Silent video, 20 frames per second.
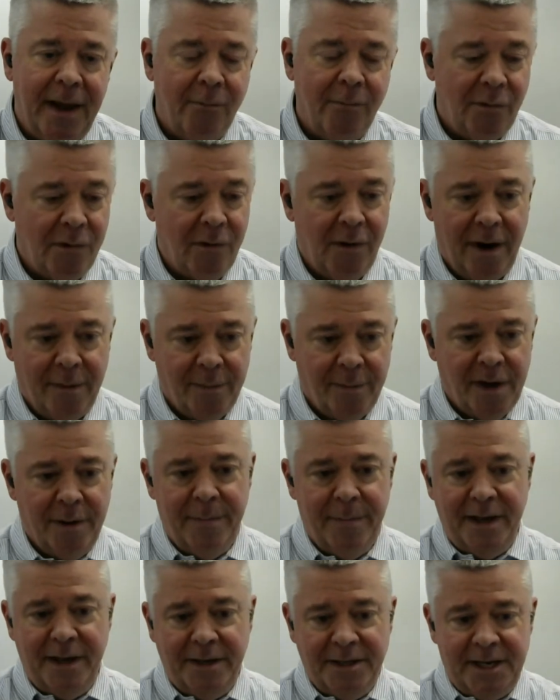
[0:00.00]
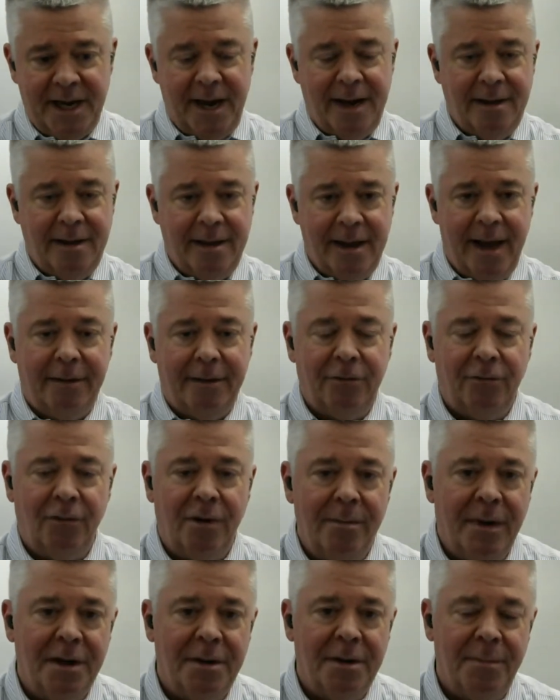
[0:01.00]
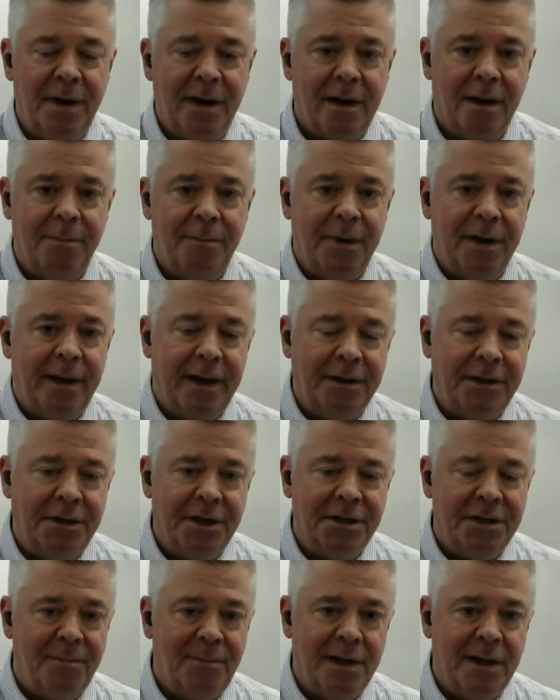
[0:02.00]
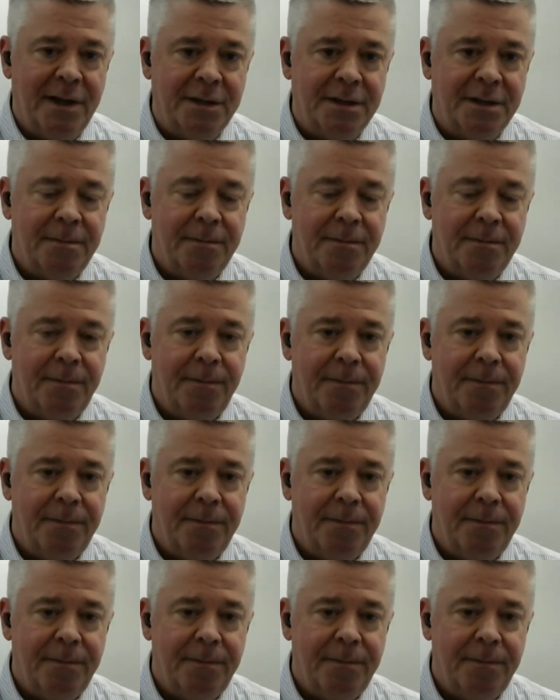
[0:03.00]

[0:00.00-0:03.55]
And we were able to maintain that 3-month pickup at Chestnut Place.